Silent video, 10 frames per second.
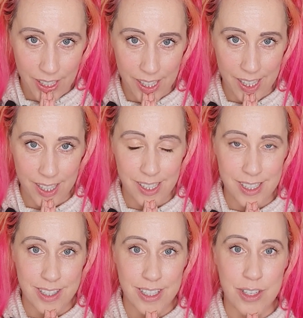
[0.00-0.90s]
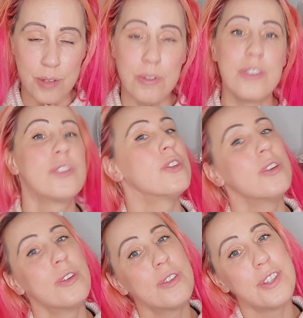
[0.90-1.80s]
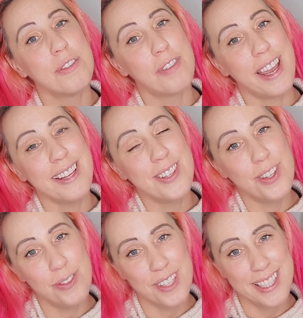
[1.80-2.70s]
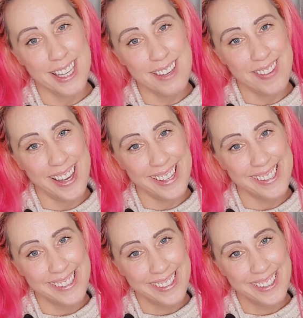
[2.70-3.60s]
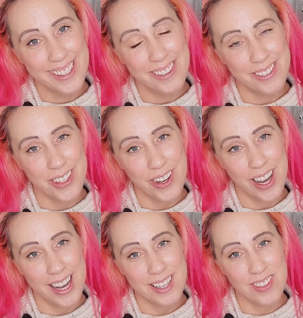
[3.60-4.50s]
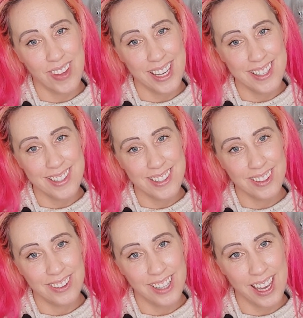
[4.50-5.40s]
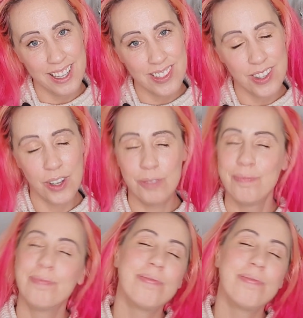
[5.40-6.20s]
And I just want you to just invite you to receive it through your heart space. Okay, so